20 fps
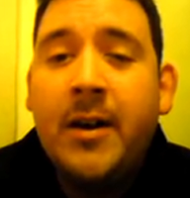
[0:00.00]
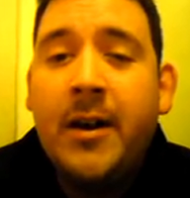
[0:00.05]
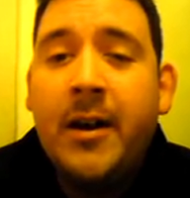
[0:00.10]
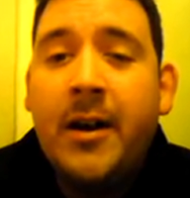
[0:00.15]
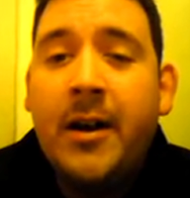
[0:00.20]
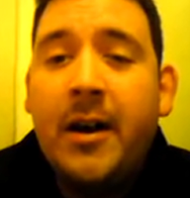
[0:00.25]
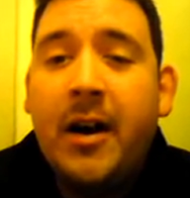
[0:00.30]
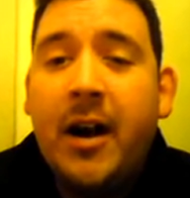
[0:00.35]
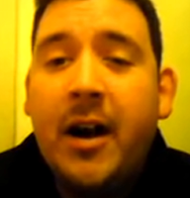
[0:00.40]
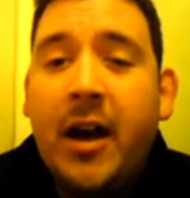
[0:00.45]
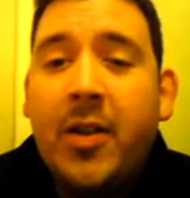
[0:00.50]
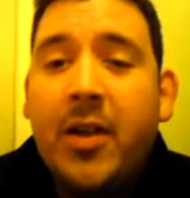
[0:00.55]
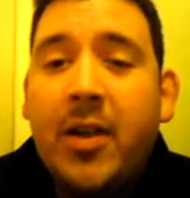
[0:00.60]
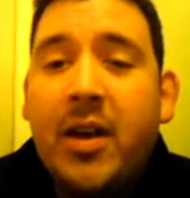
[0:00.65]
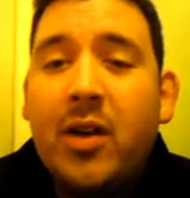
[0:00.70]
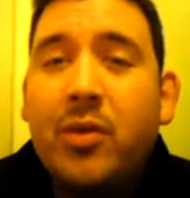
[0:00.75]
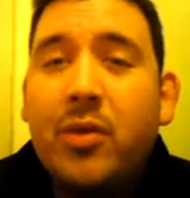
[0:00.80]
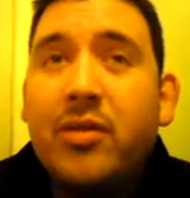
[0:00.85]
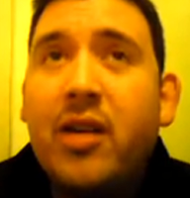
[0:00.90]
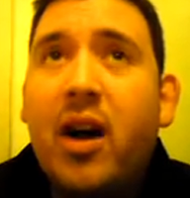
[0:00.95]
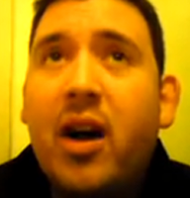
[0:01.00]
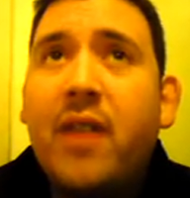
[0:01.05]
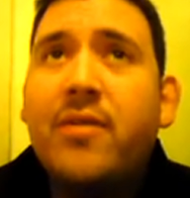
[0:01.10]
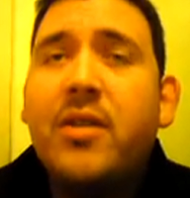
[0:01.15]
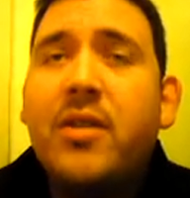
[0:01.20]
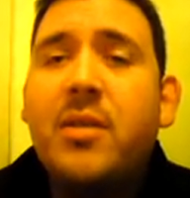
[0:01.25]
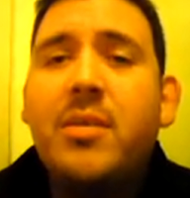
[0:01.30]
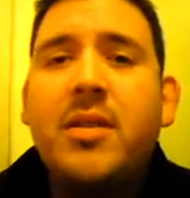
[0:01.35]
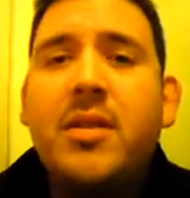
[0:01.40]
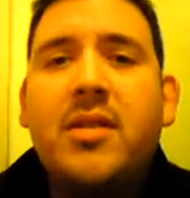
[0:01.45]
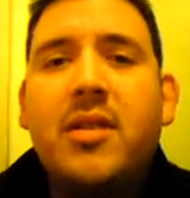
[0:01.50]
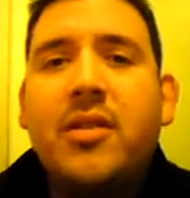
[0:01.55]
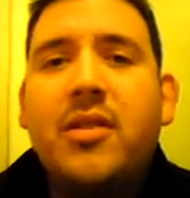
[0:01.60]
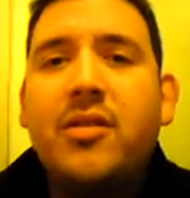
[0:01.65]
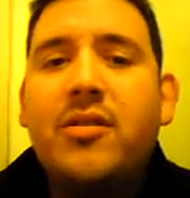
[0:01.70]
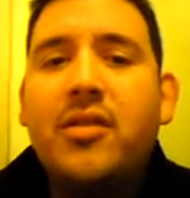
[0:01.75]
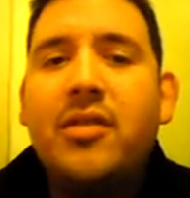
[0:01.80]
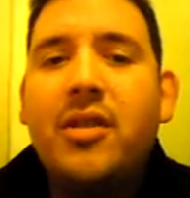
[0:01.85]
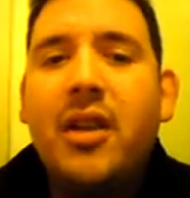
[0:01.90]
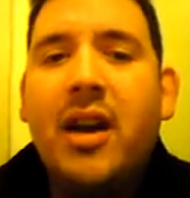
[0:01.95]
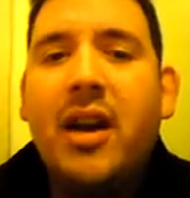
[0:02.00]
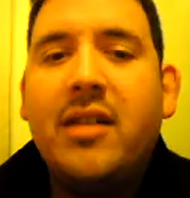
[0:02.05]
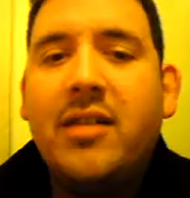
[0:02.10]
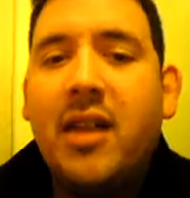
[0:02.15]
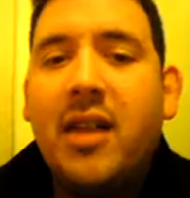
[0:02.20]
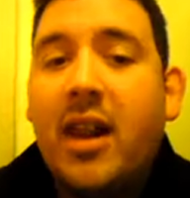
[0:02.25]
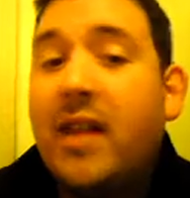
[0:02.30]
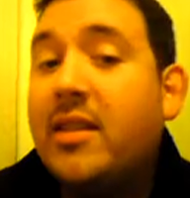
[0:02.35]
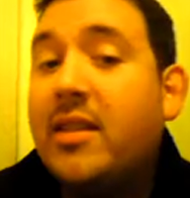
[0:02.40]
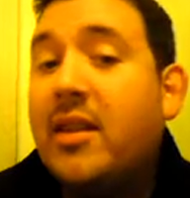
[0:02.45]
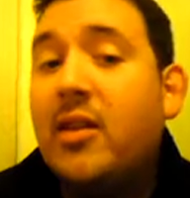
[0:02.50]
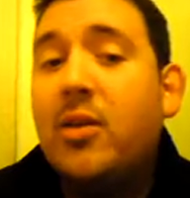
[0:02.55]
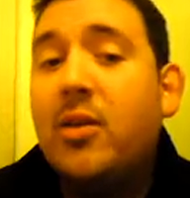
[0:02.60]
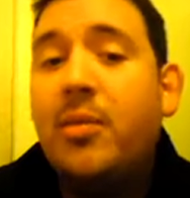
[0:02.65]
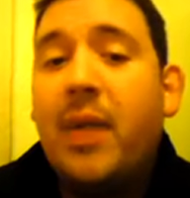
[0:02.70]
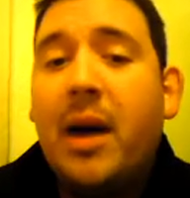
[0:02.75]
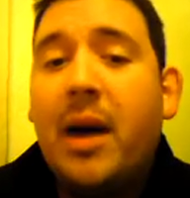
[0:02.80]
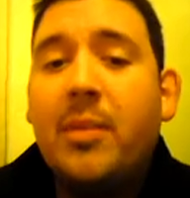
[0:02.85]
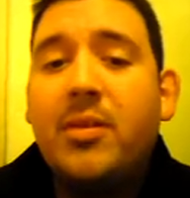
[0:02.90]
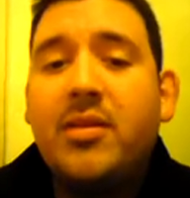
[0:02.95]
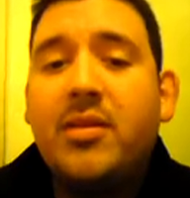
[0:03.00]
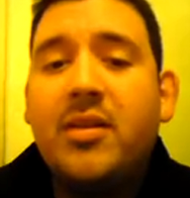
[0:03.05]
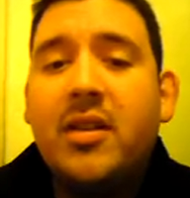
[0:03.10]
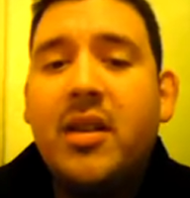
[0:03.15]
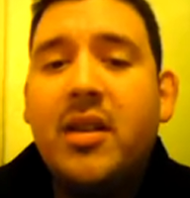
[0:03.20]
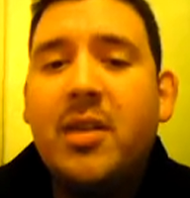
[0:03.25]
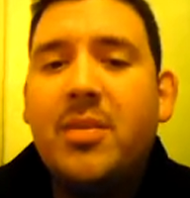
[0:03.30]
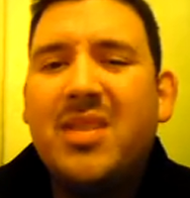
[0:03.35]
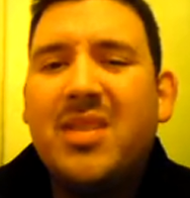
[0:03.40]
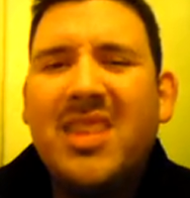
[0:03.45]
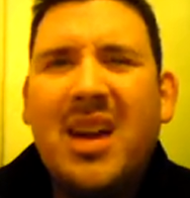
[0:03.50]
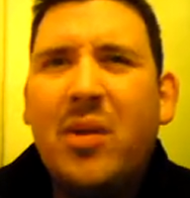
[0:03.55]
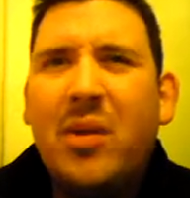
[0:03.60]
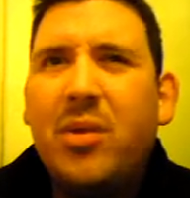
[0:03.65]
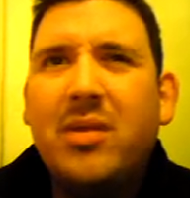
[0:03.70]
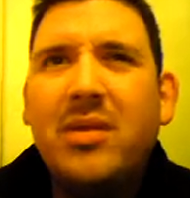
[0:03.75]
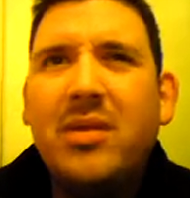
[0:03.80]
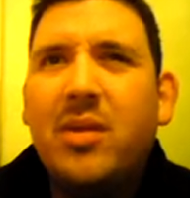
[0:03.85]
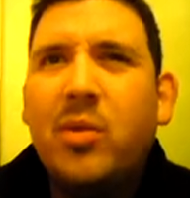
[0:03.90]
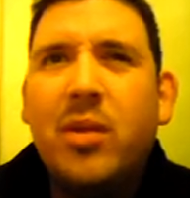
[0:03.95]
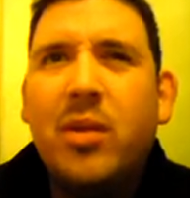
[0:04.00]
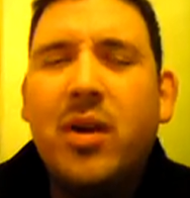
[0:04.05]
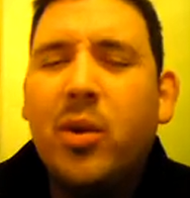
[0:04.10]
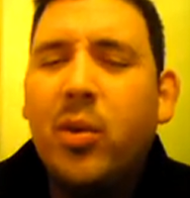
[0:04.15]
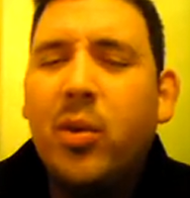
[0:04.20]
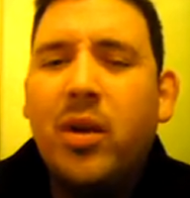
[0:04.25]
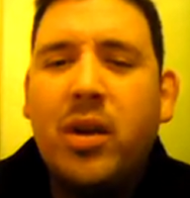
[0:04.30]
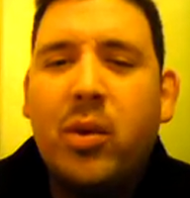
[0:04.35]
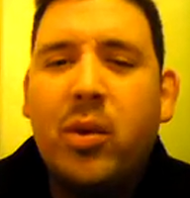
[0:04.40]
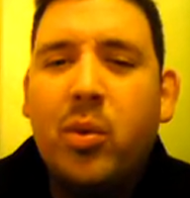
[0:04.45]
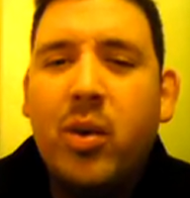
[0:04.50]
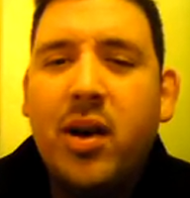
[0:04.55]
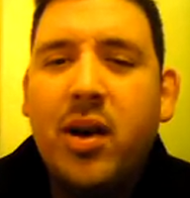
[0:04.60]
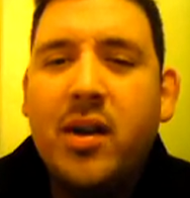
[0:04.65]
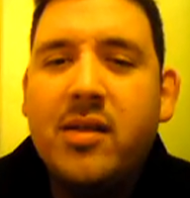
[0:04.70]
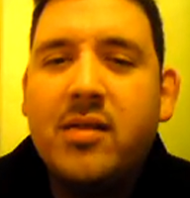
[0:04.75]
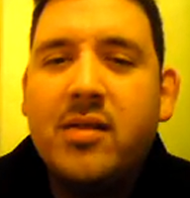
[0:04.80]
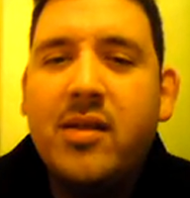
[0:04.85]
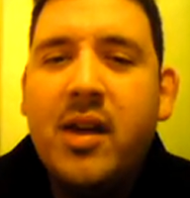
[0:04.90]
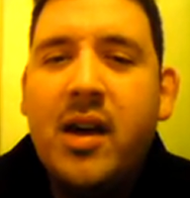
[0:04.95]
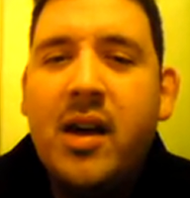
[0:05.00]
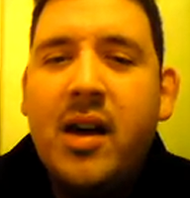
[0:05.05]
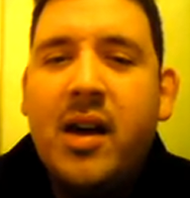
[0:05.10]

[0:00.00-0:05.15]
I think it was often misunderstood as a Latino Bible study, but that wasn't what it really was.